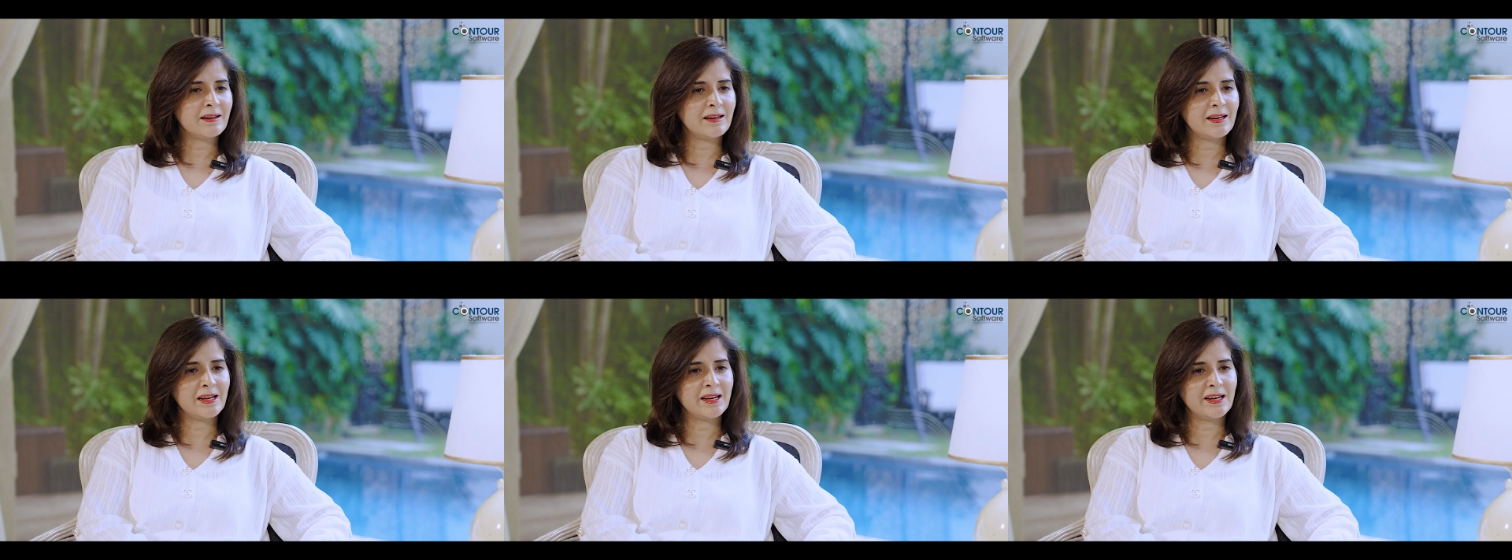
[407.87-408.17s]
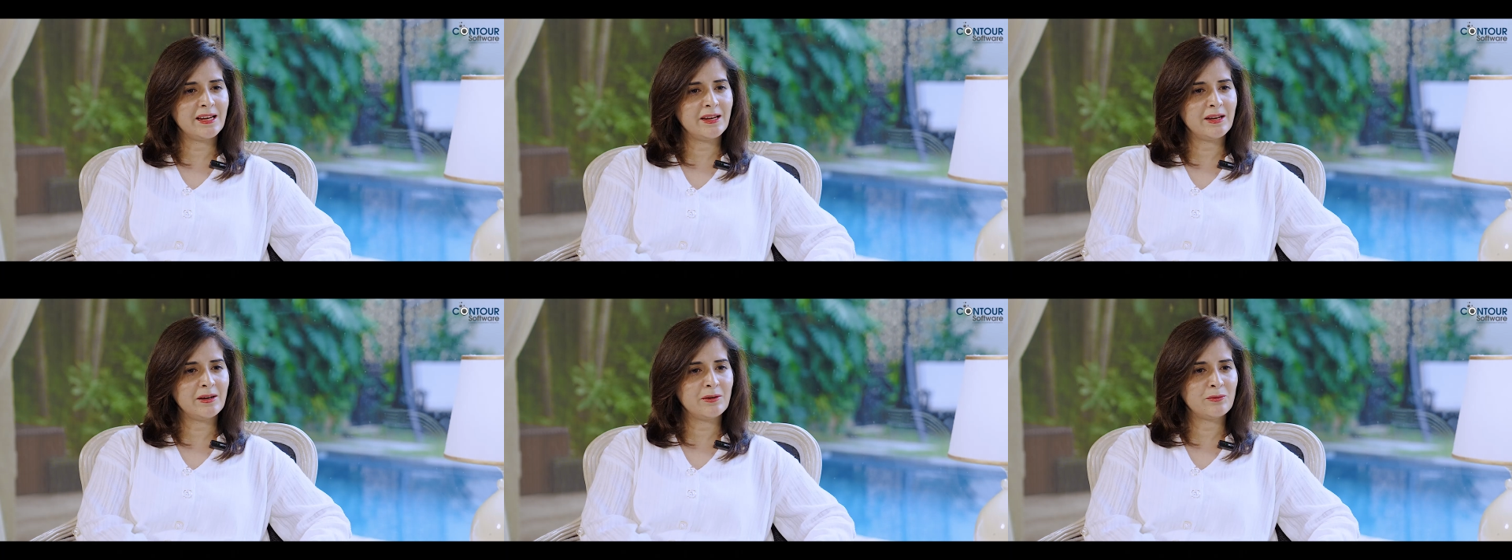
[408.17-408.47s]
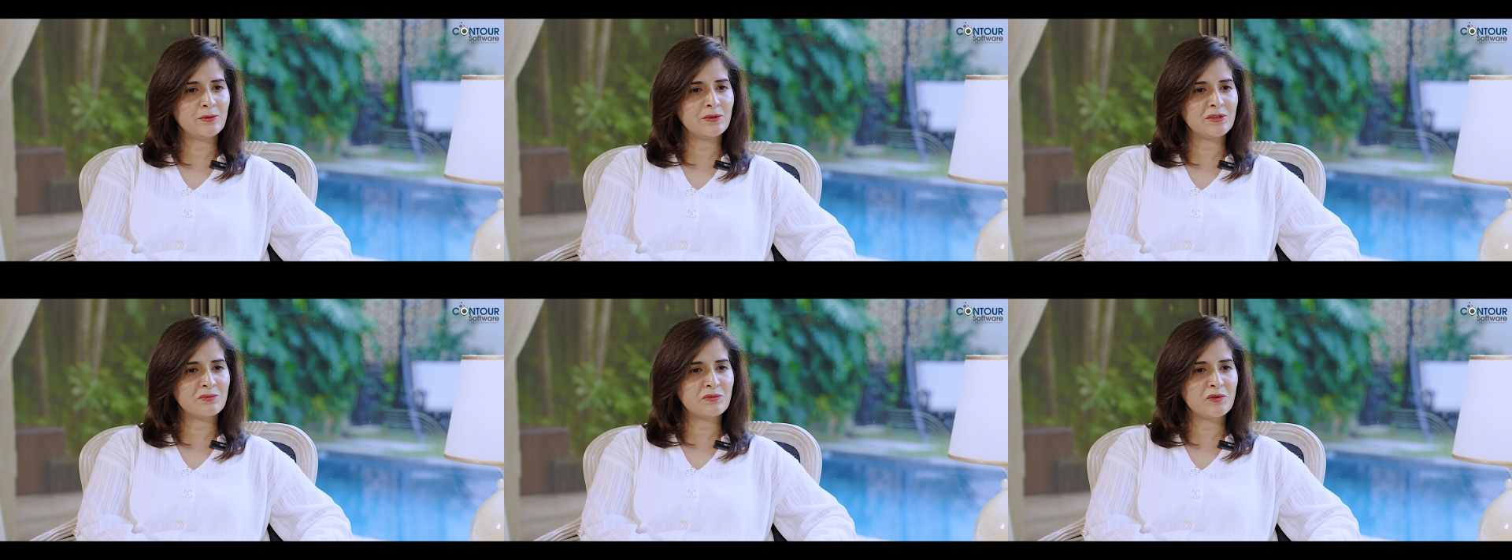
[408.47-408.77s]
I
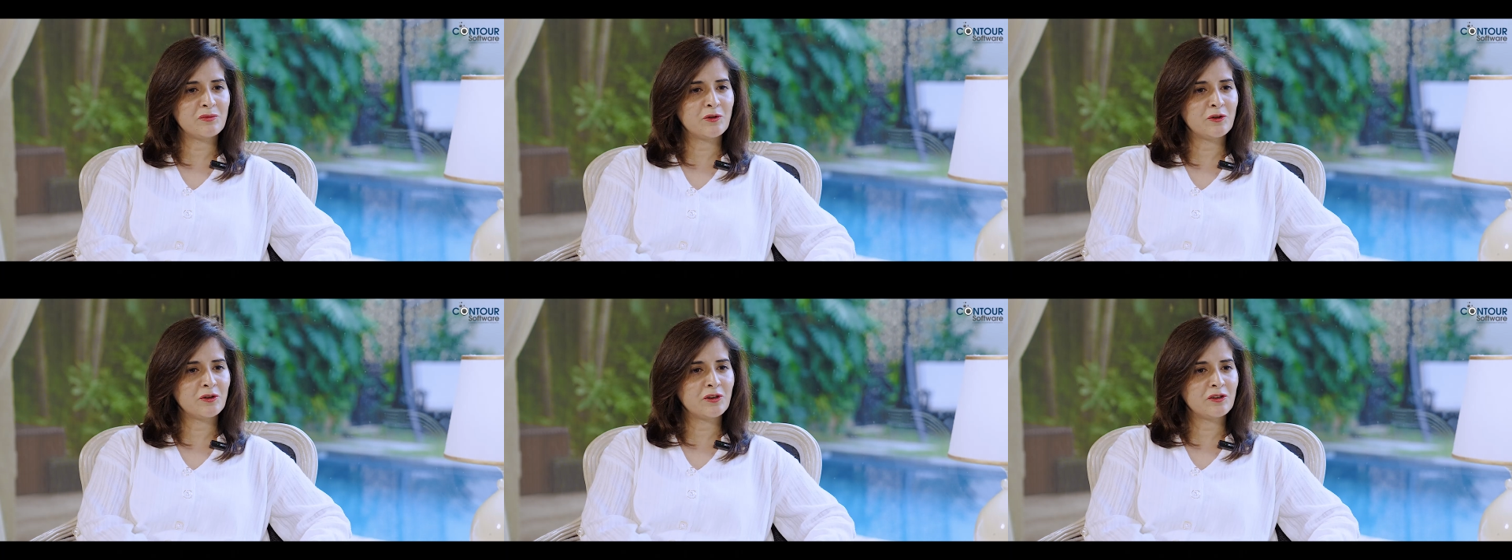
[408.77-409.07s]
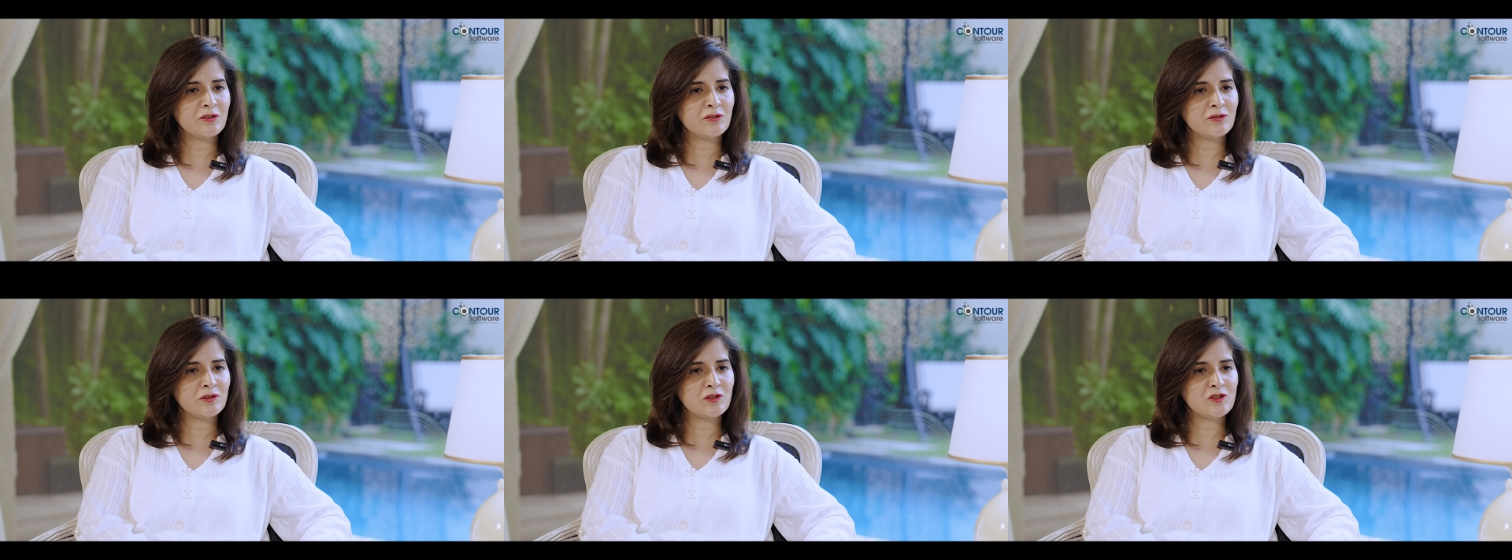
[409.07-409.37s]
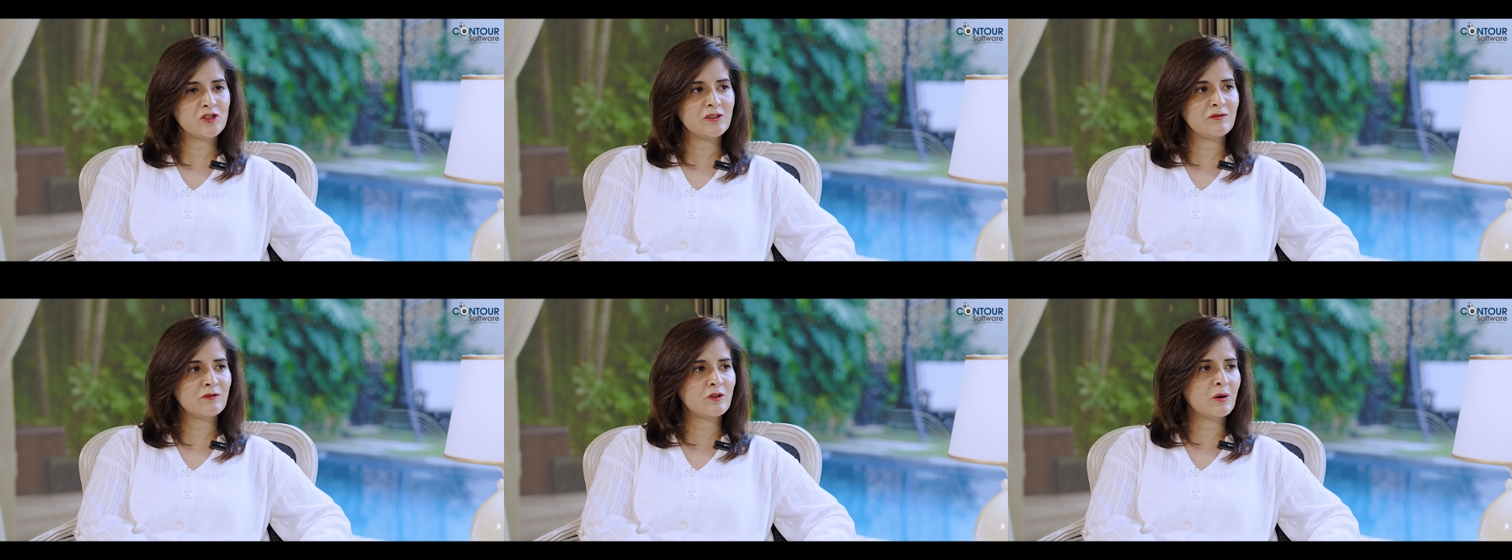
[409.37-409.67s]
was promoted to
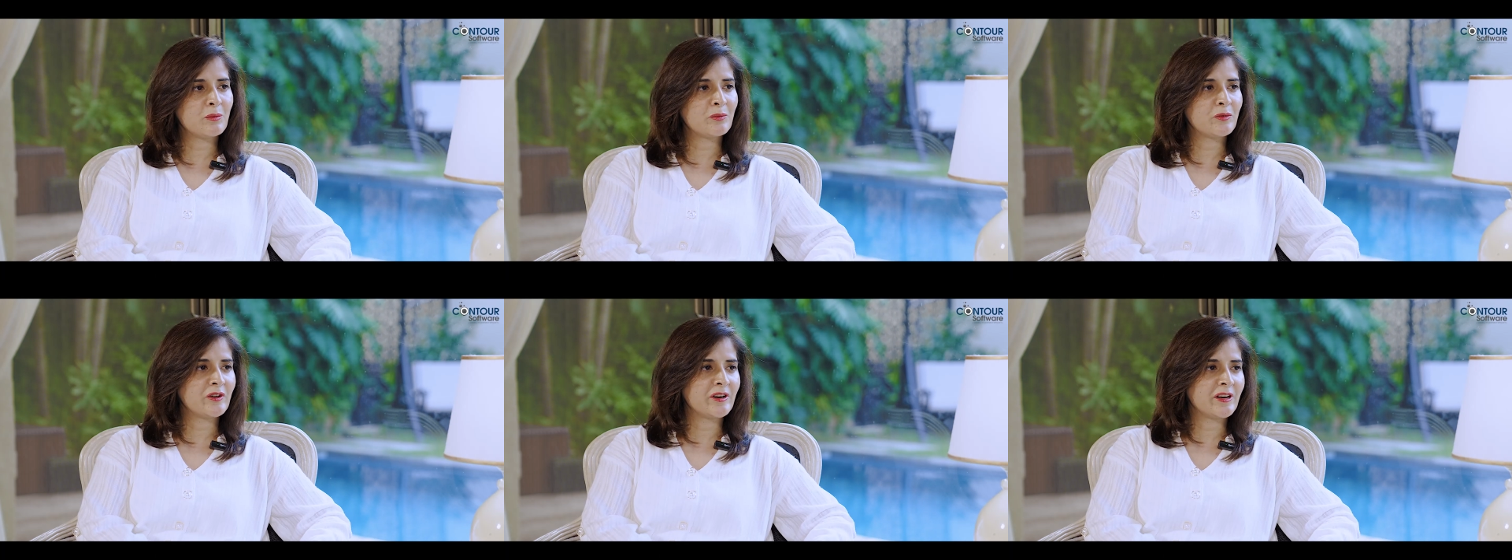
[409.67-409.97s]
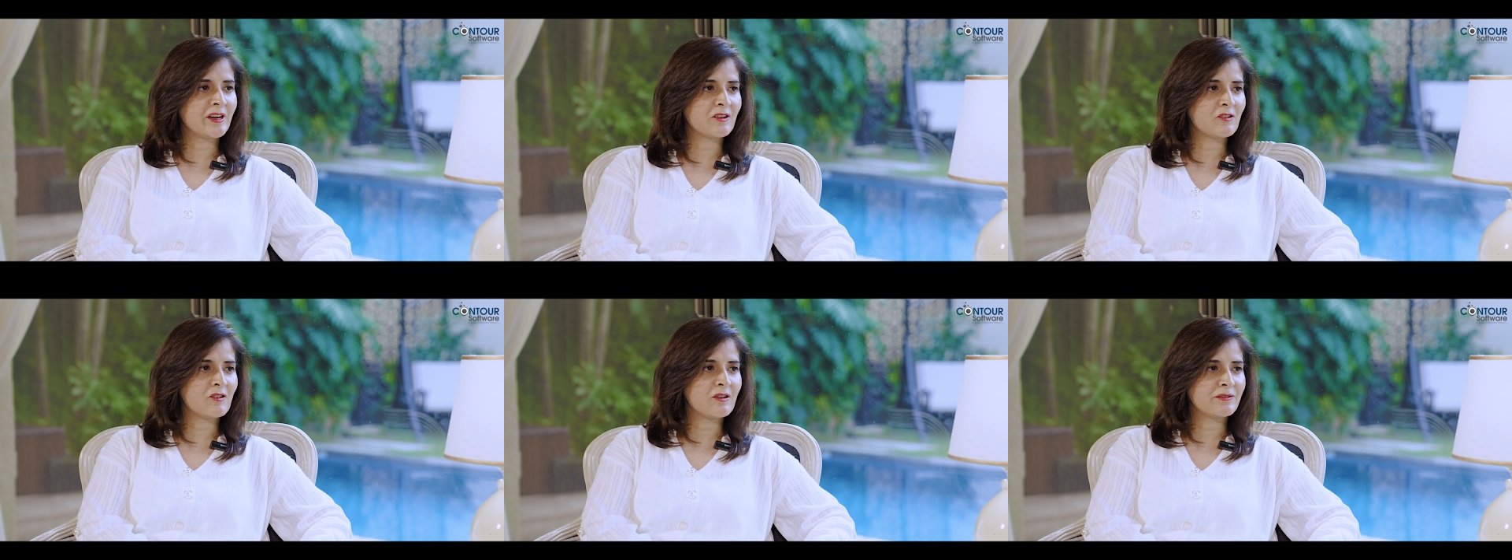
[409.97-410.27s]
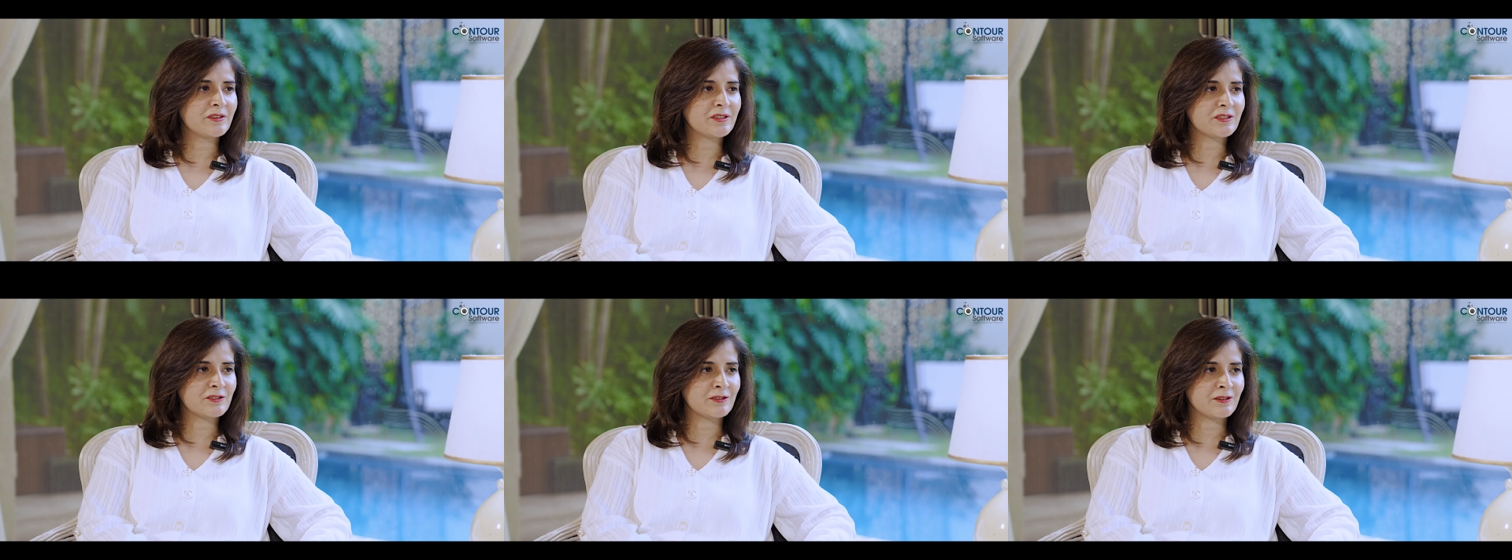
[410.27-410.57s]
Chief Operating
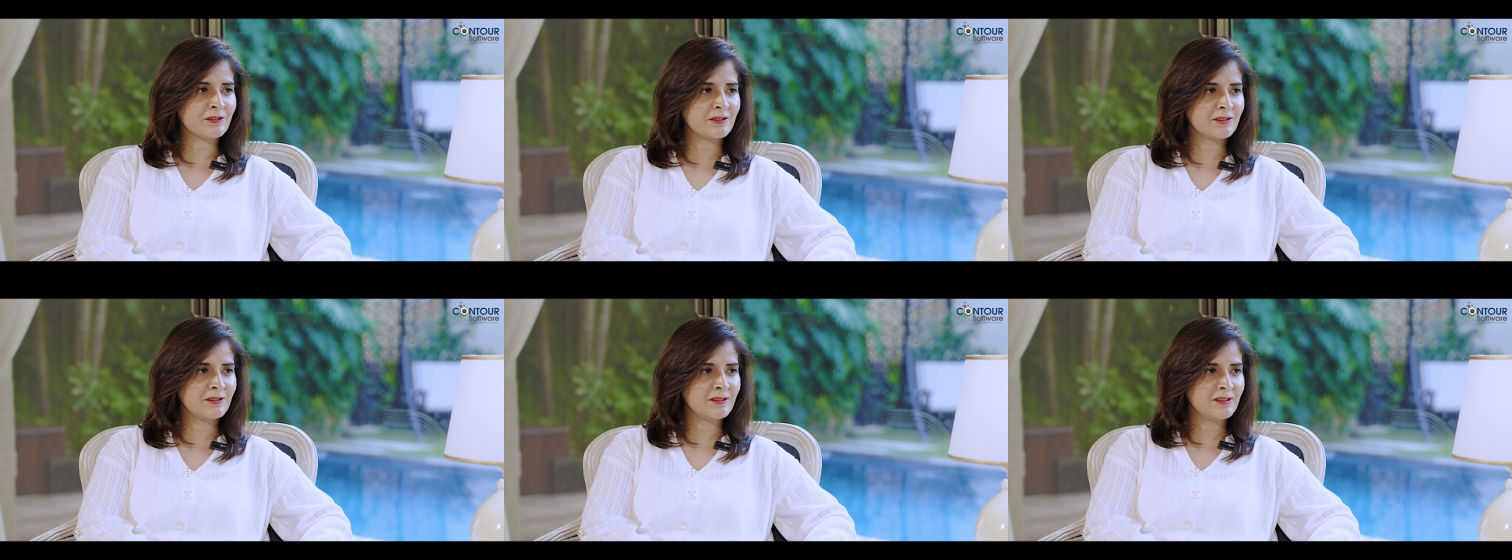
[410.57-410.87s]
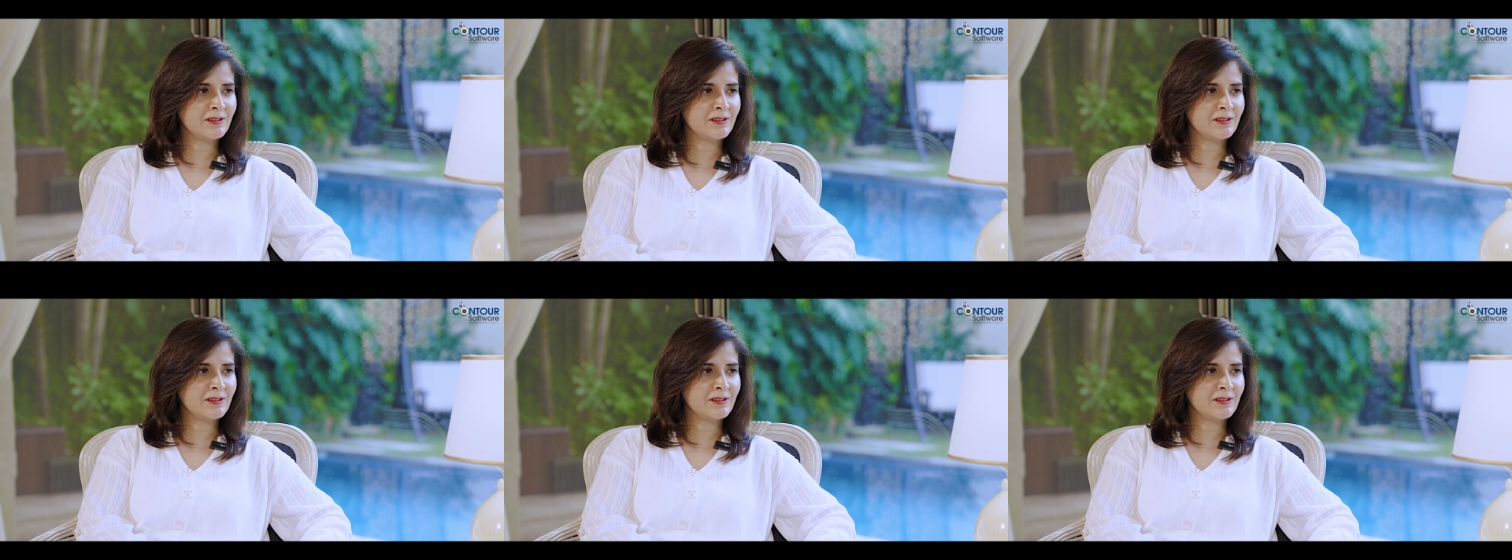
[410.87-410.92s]
Officer.